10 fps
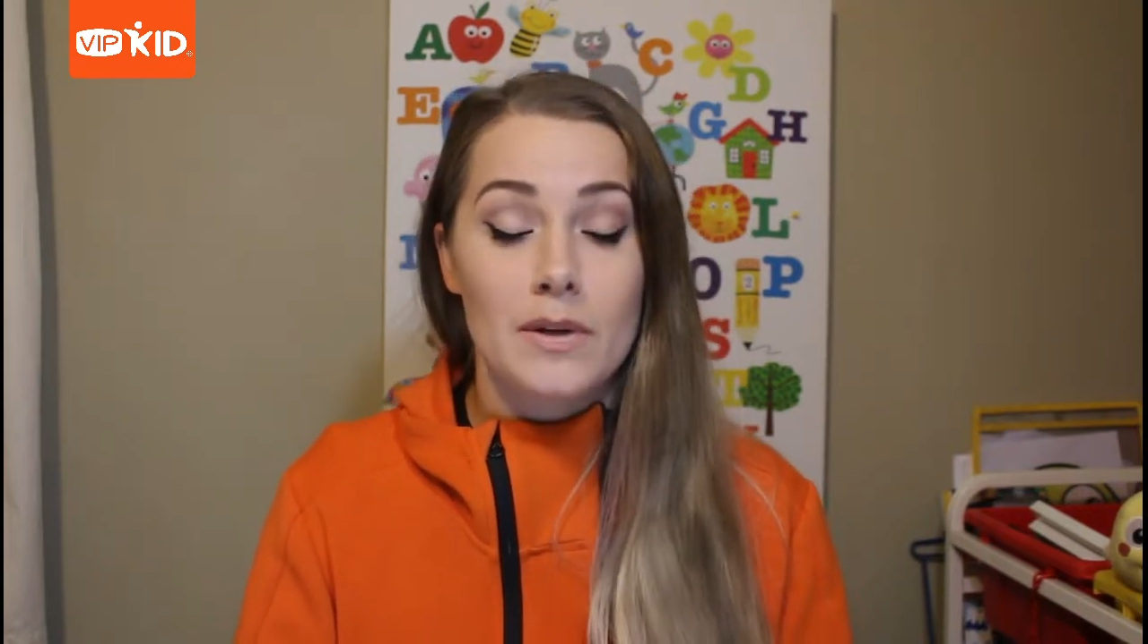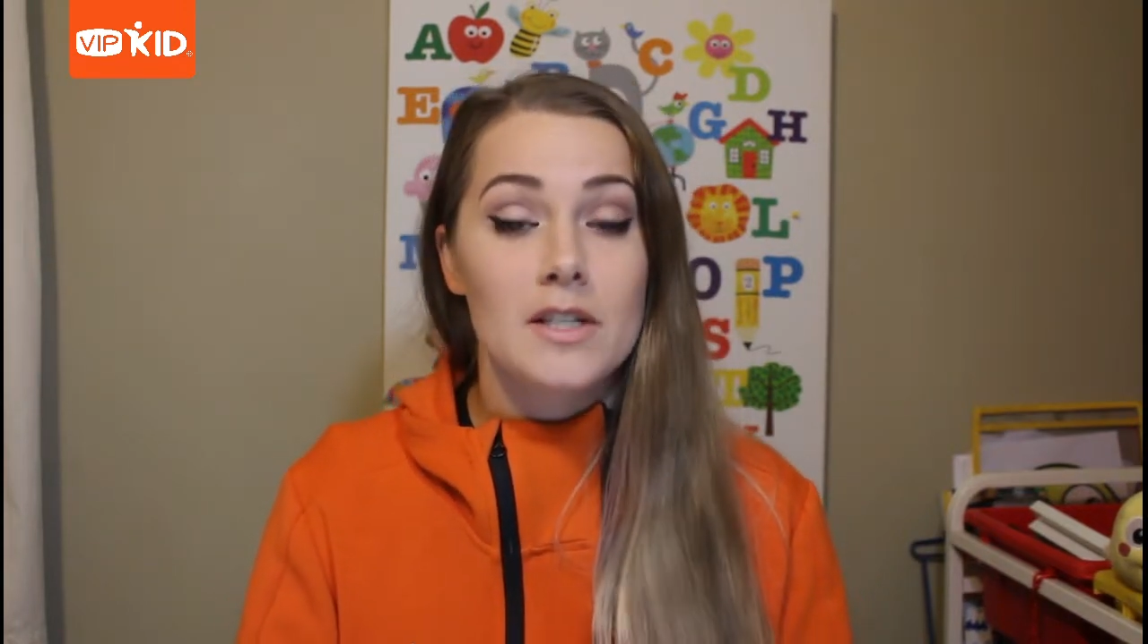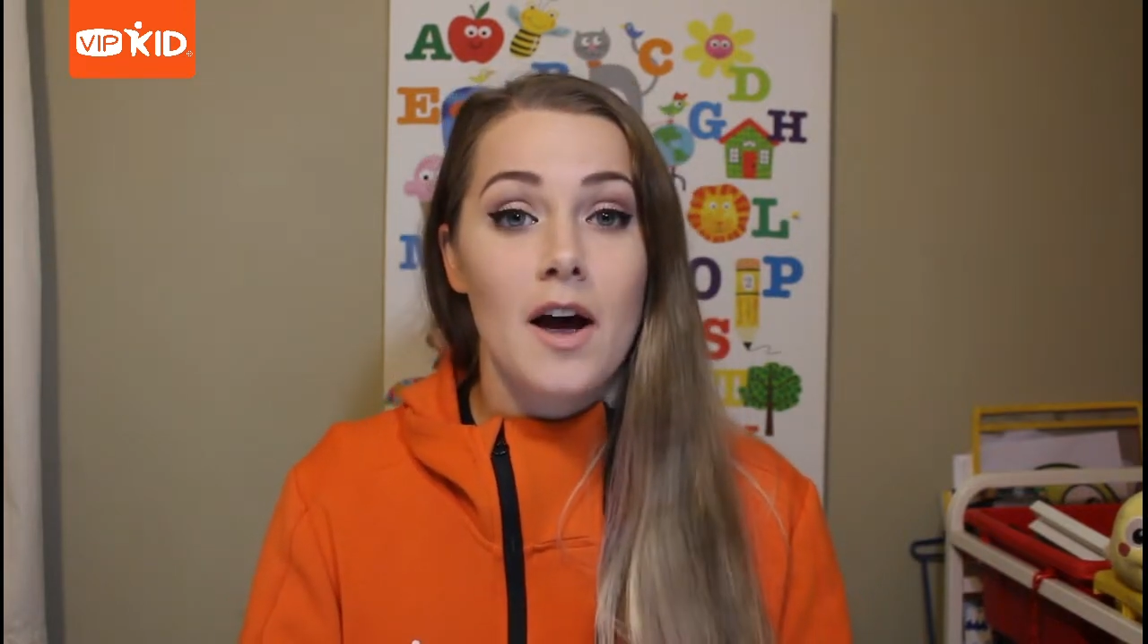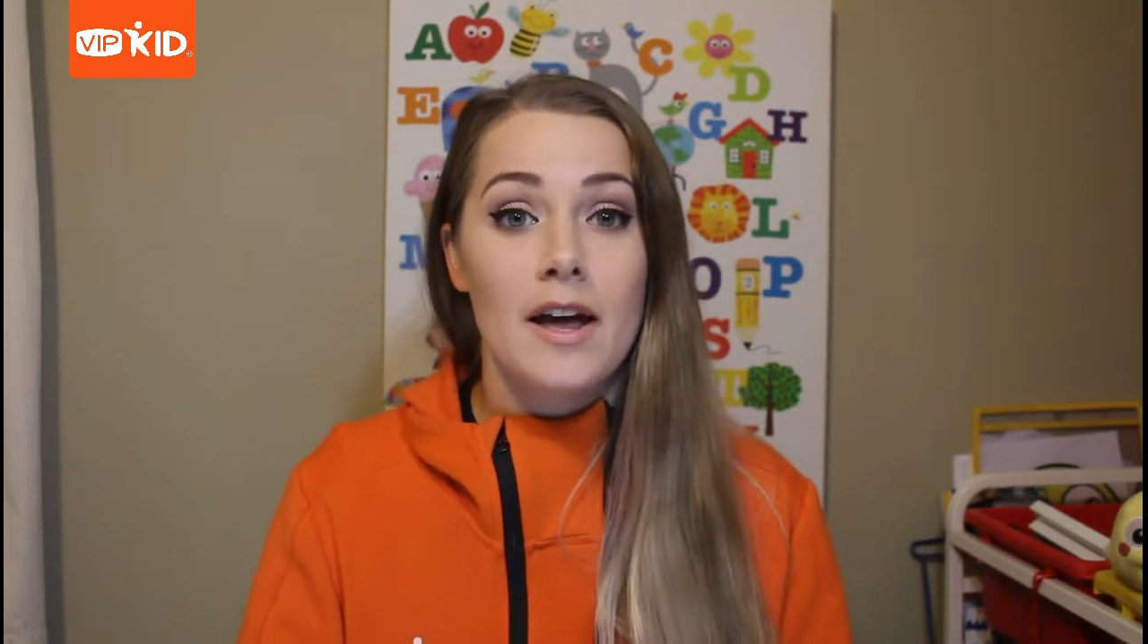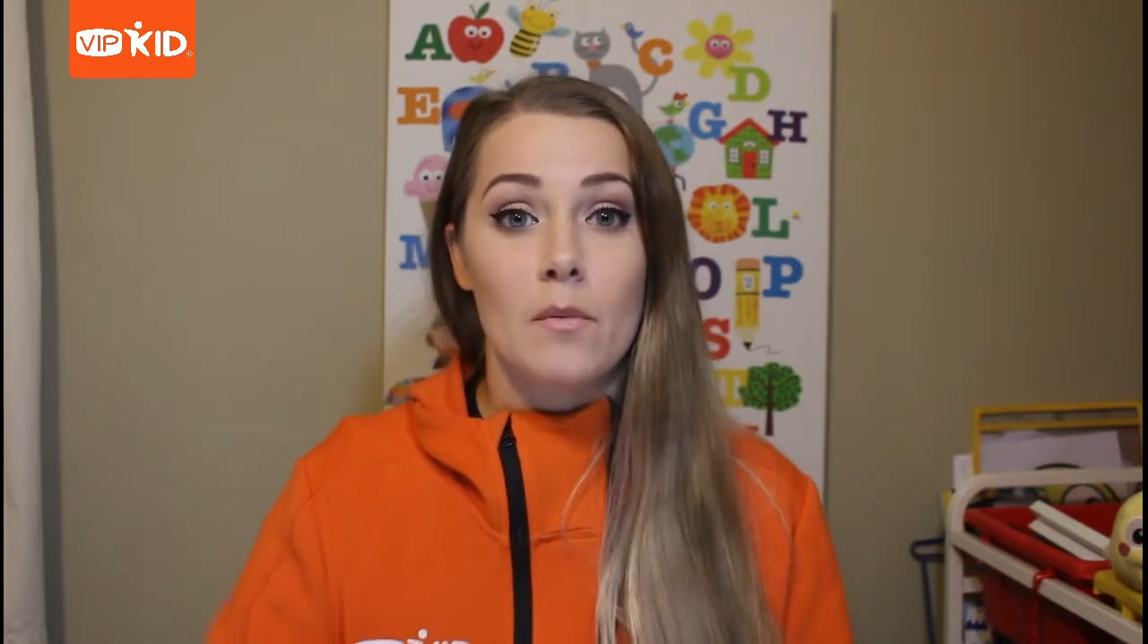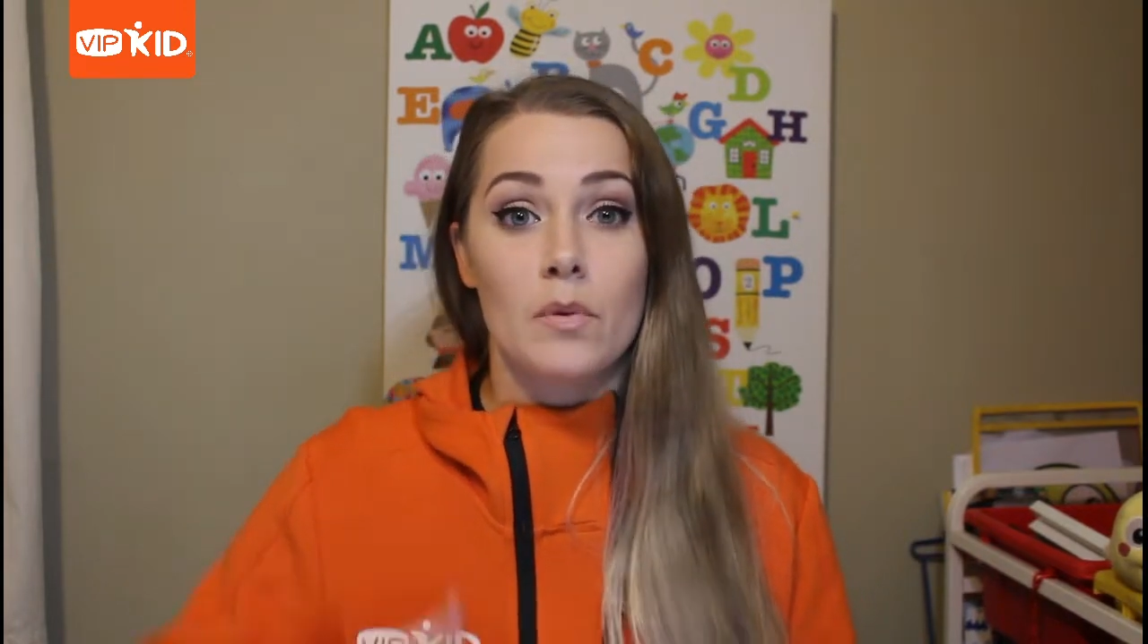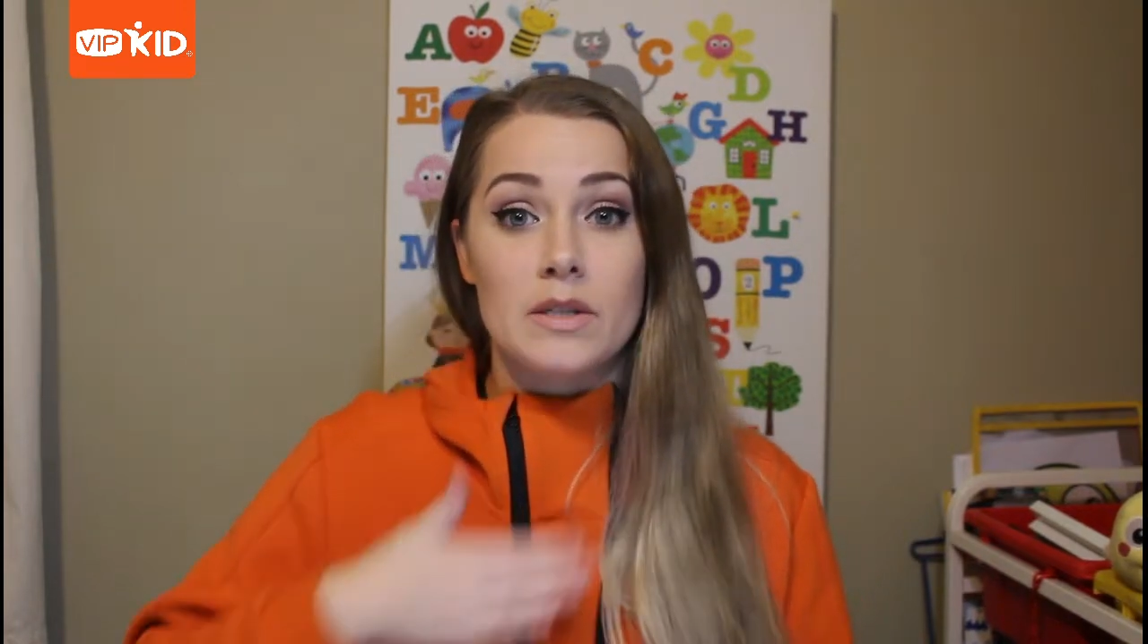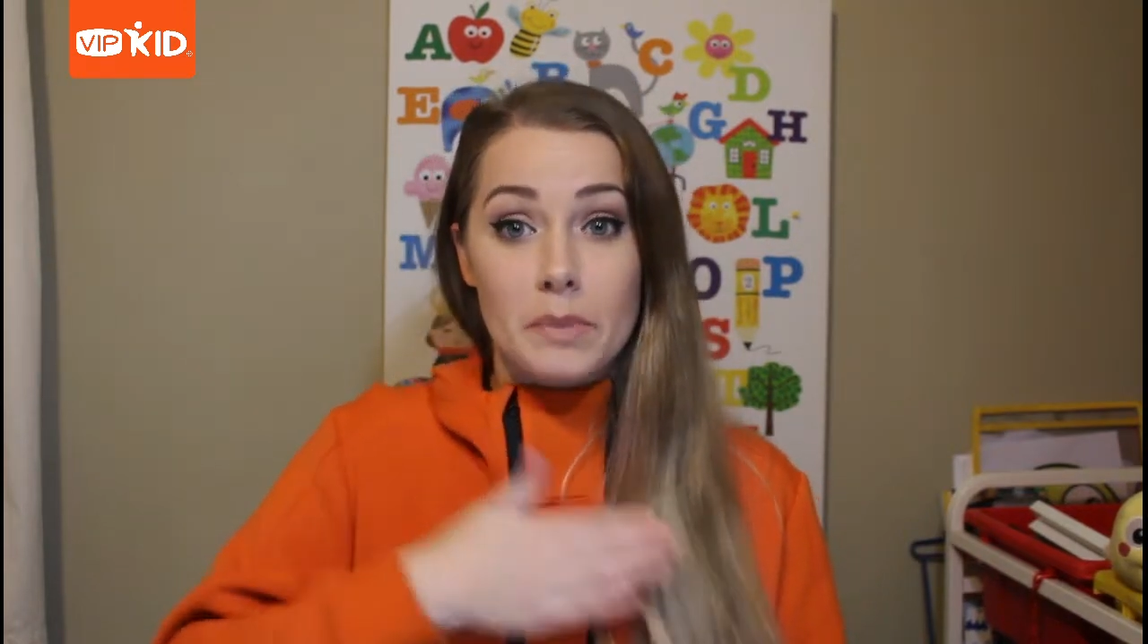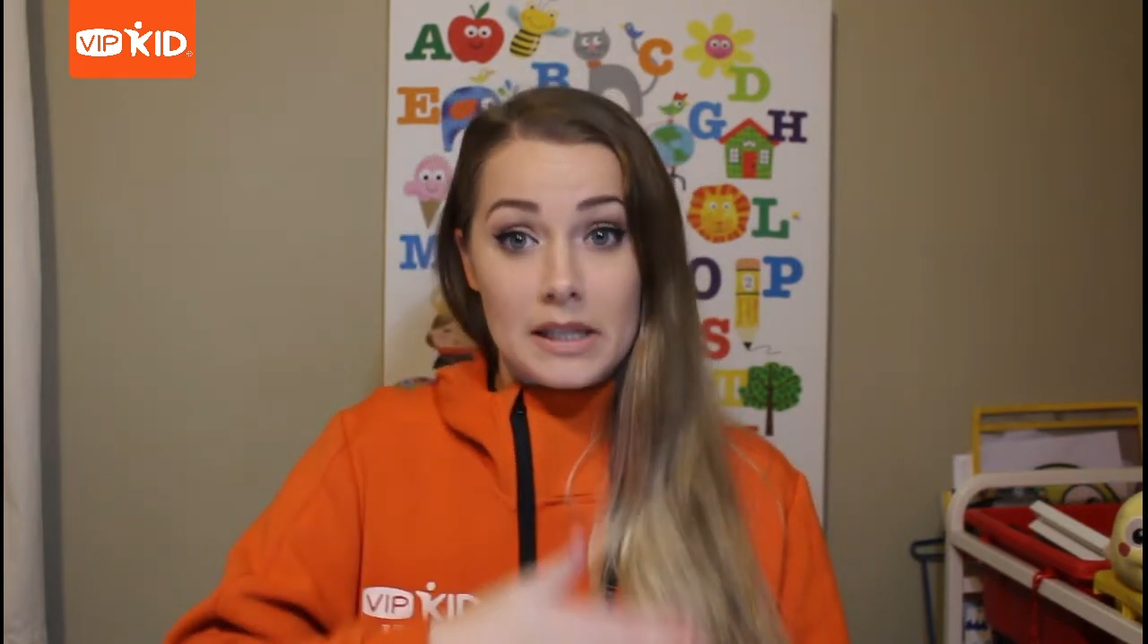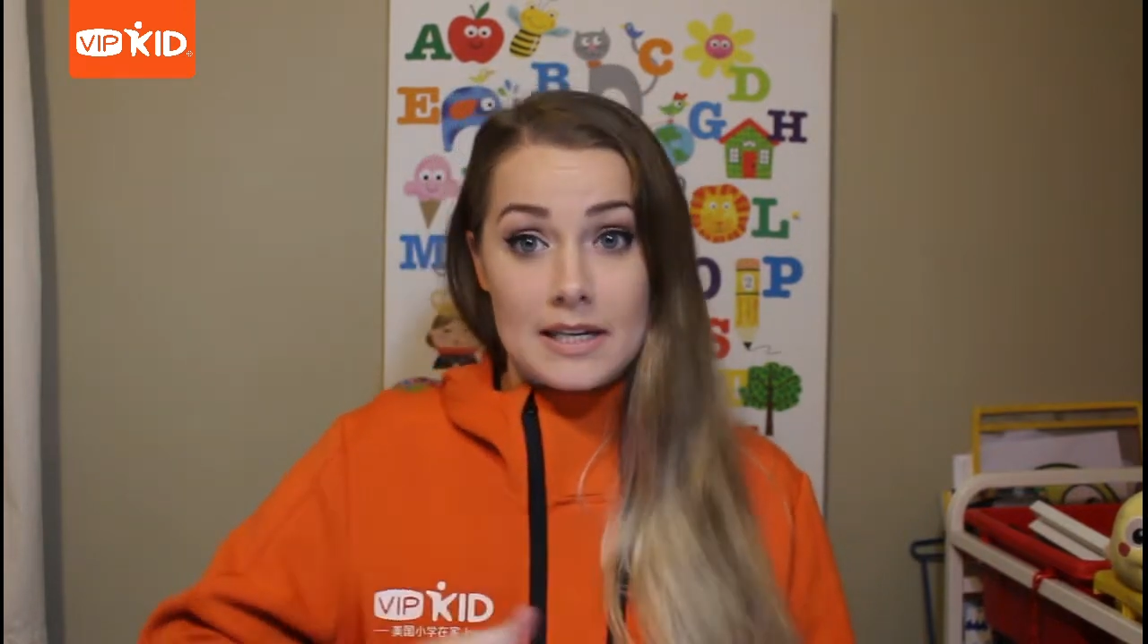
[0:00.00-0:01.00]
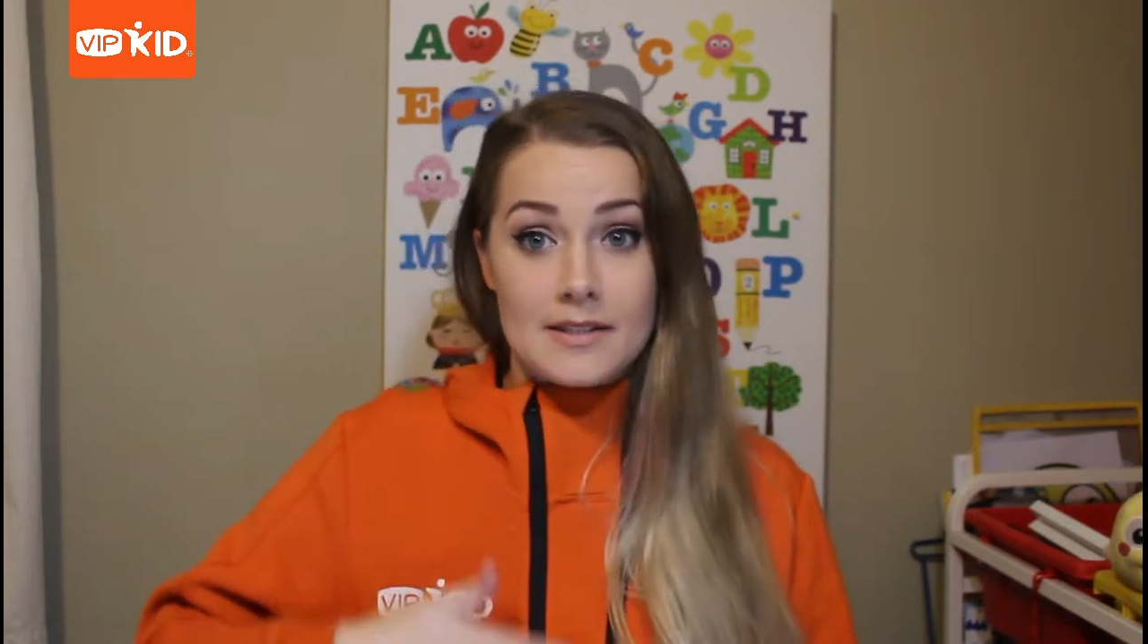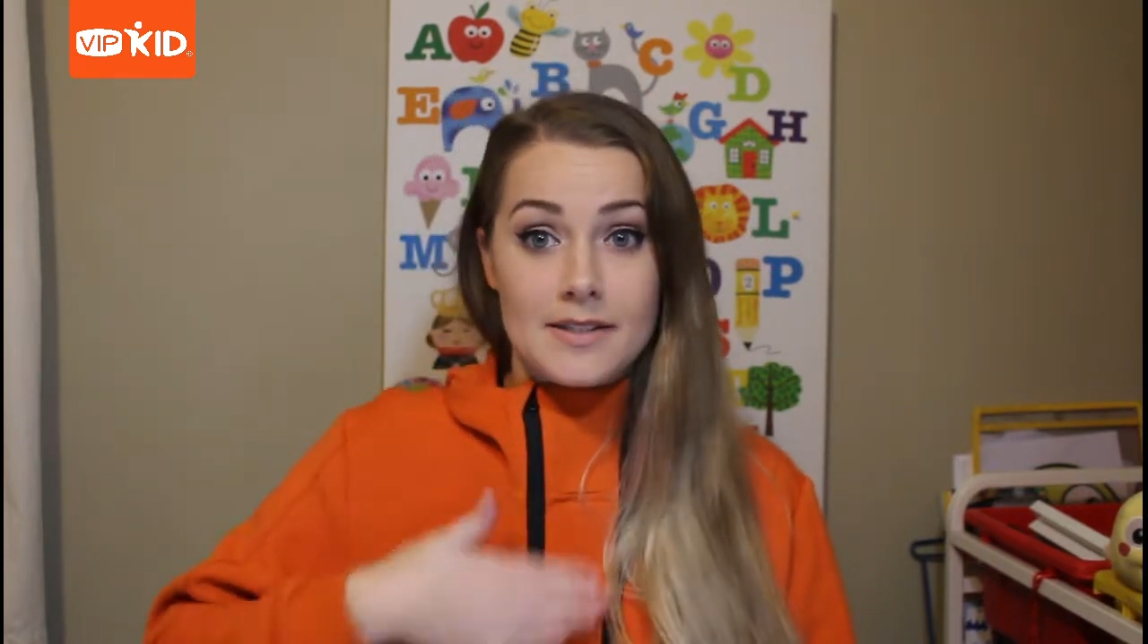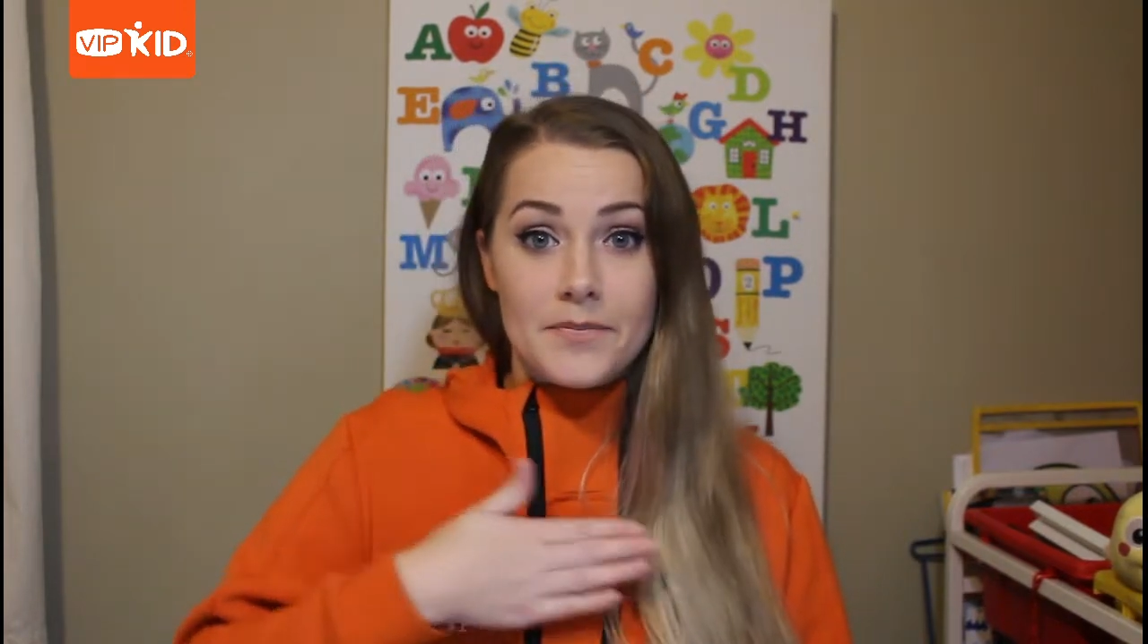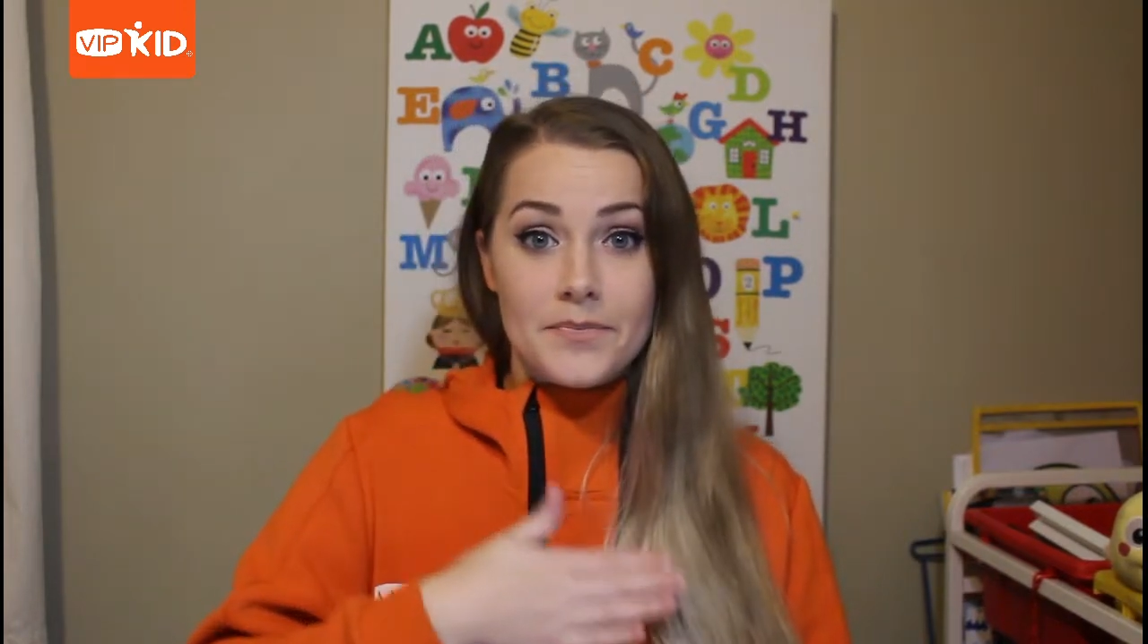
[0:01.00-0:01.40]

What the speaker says: taught him was please.